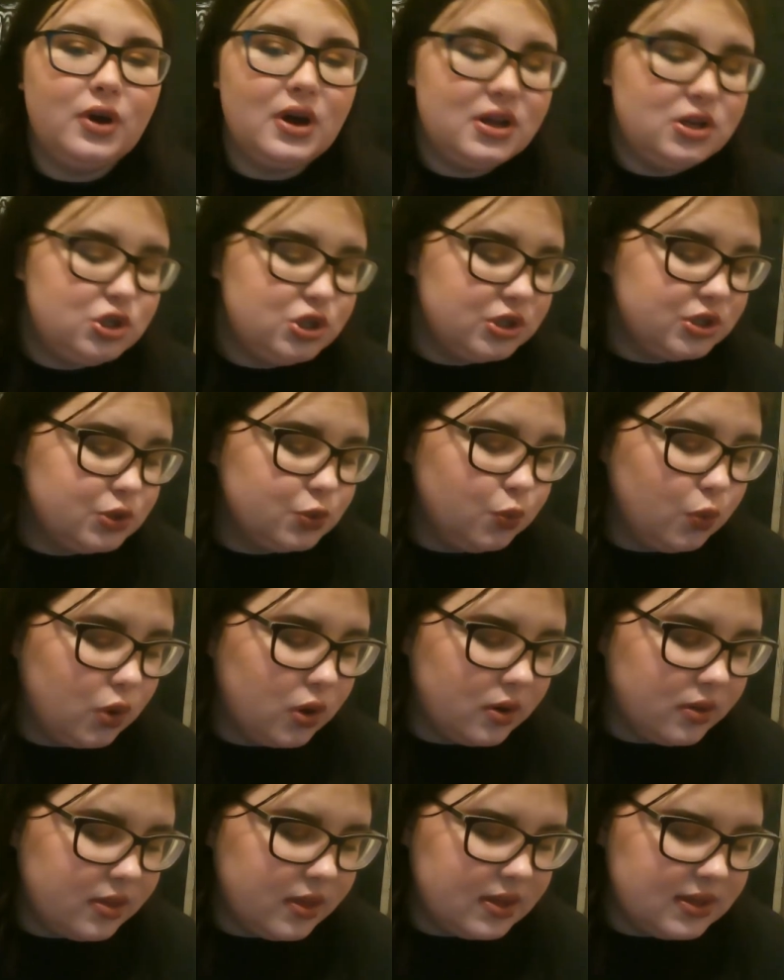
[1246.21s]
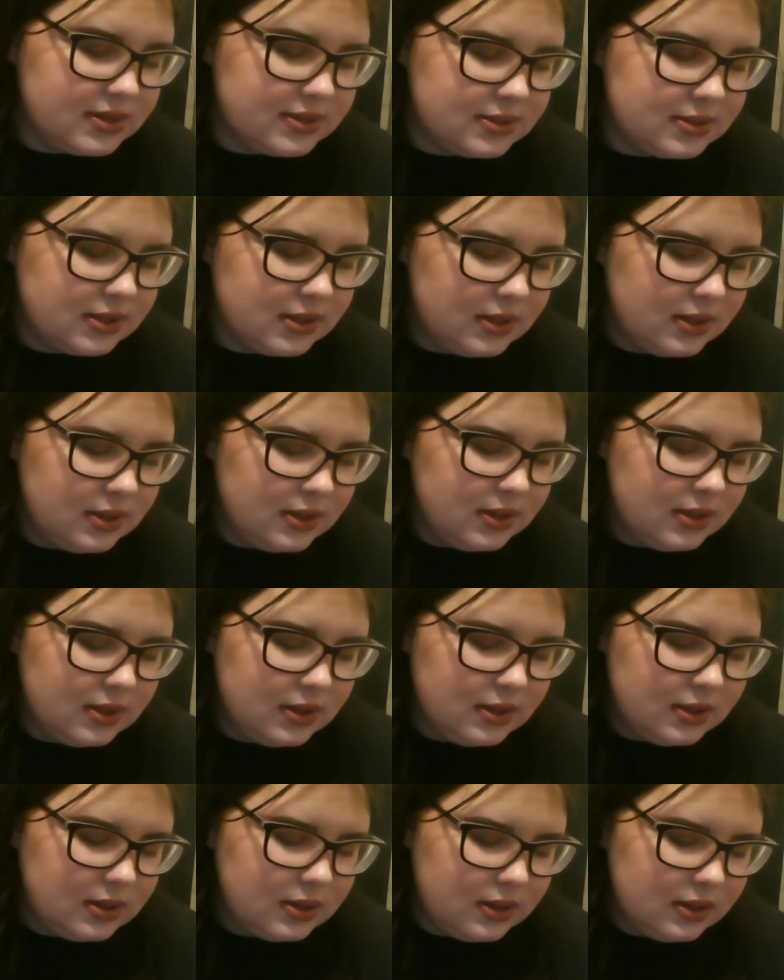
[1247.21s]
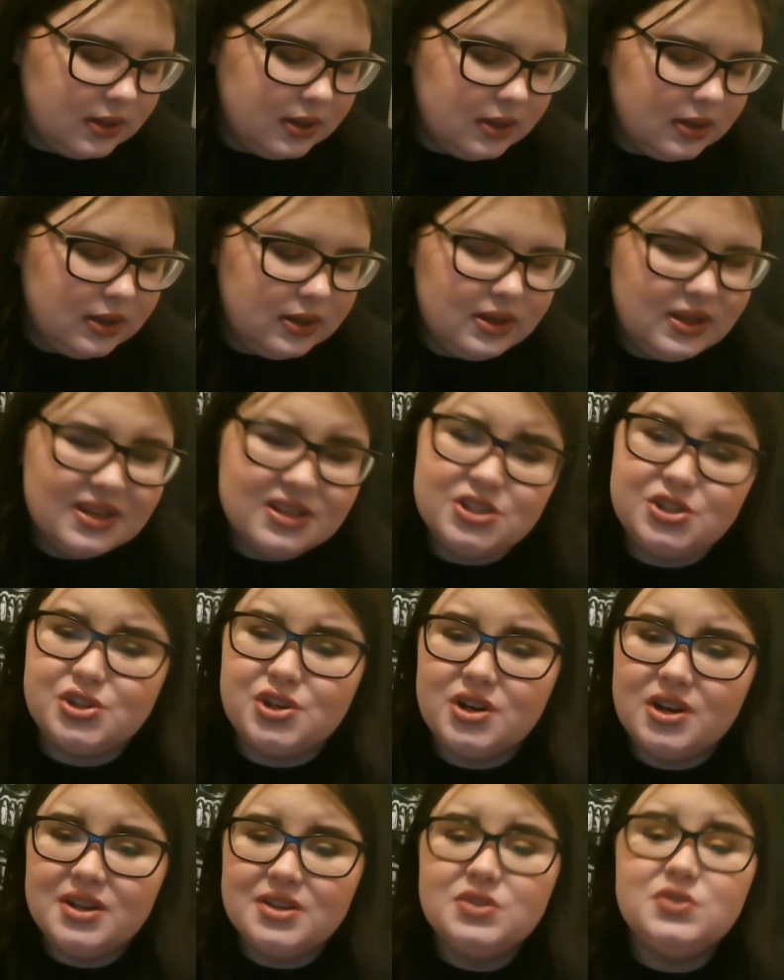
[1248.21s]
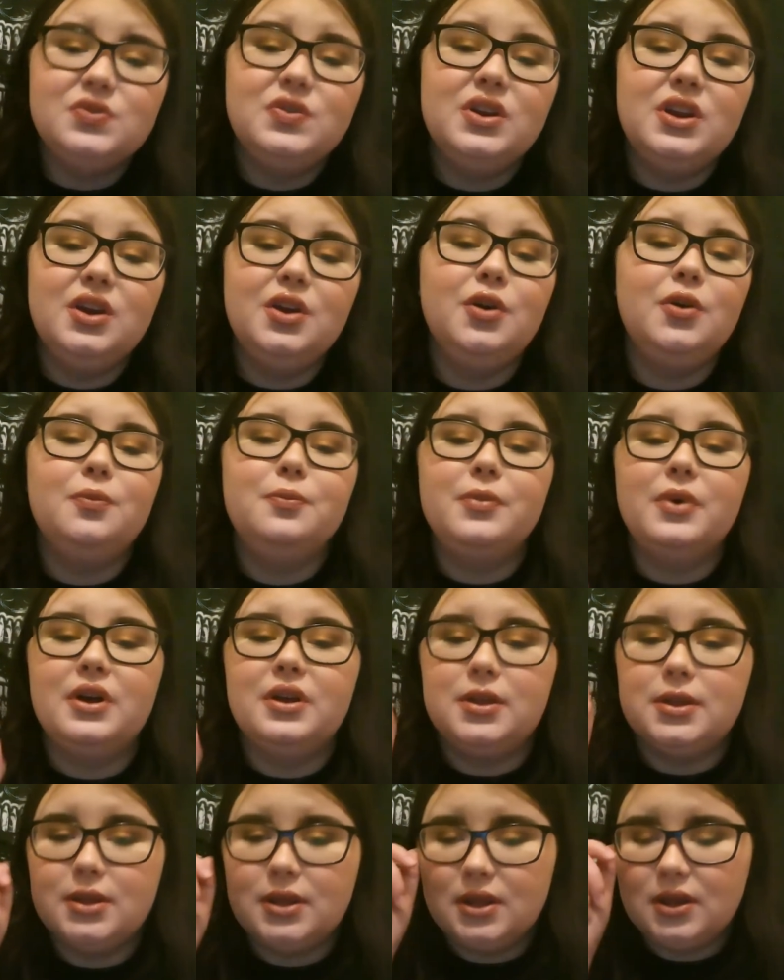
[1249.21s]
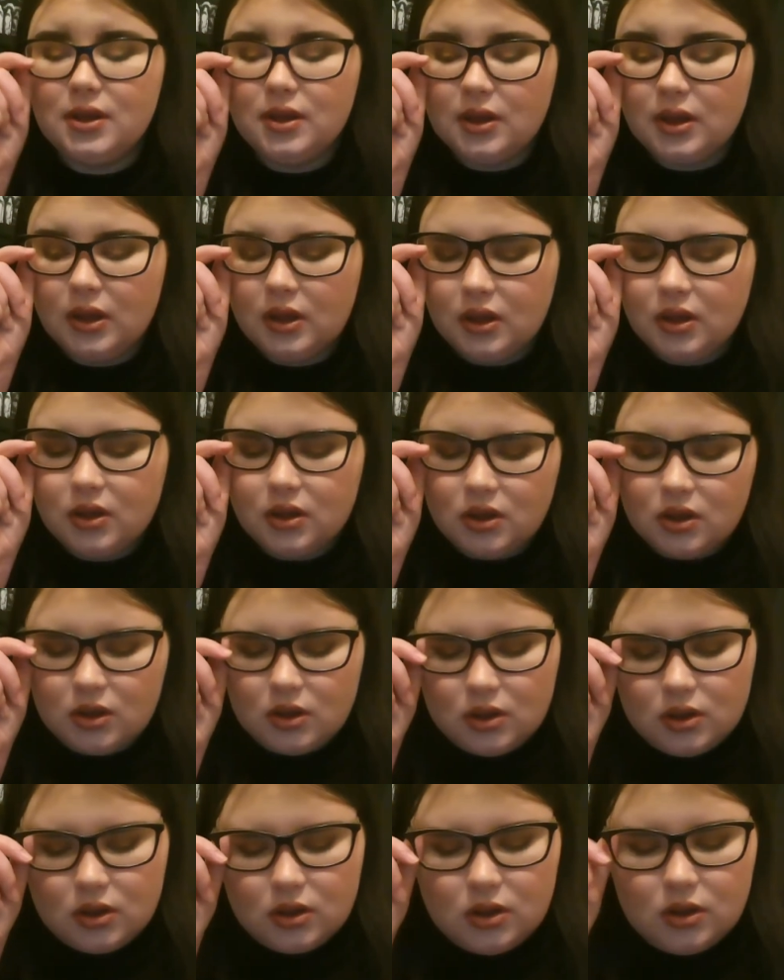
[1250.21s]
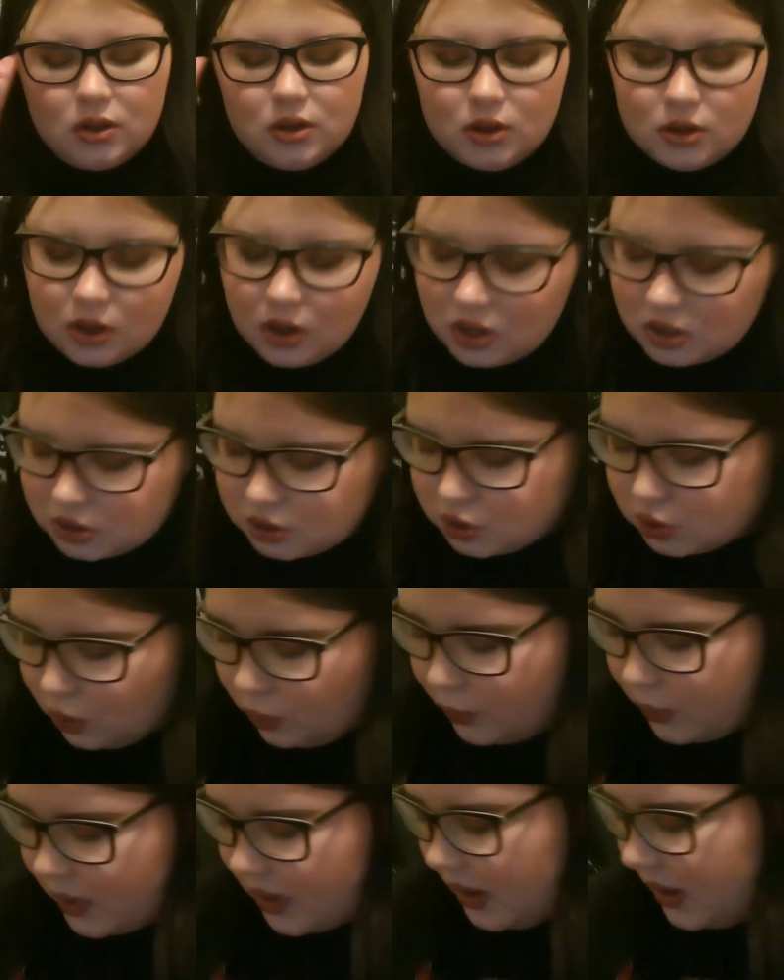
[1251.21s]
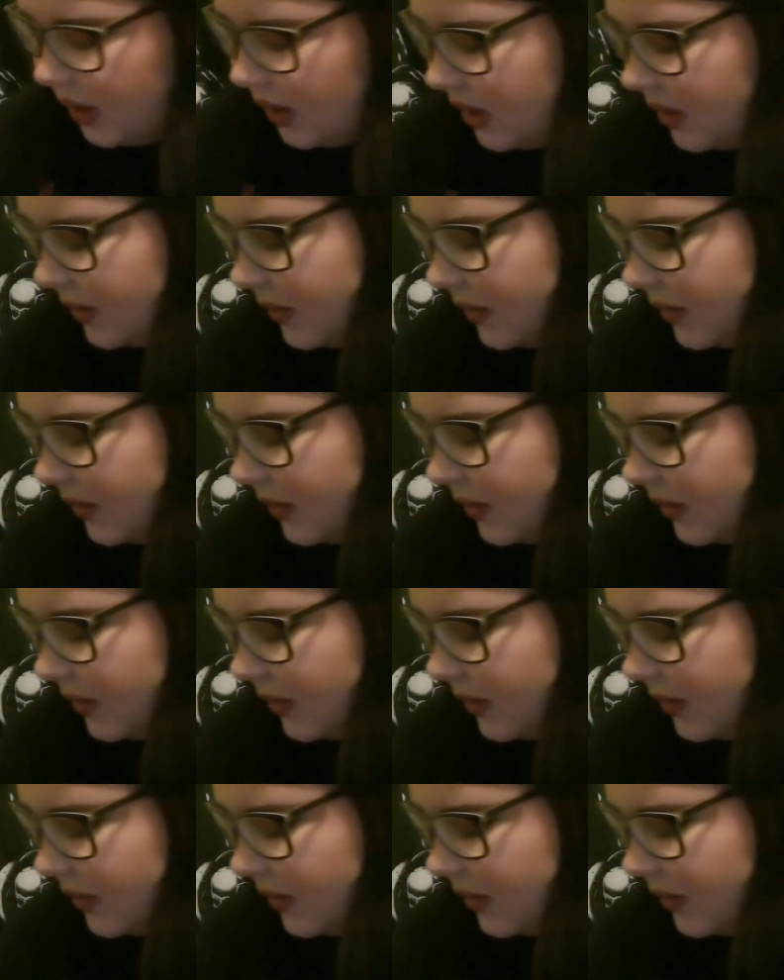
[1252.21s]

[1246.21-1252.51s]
I just wore this in yesterday's video, I think. So pretty.